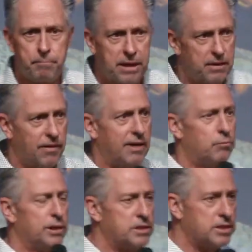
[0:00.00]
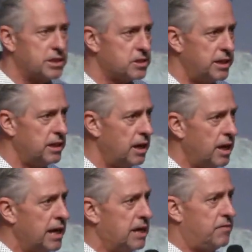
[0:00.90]
and if I'm resisting,
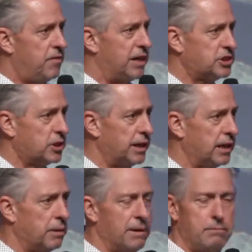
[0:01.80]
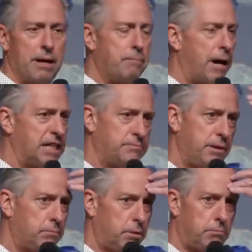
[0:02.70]
eventually, I mean, my mind's
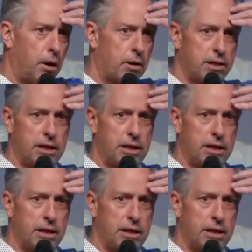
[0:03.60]
being bombarded.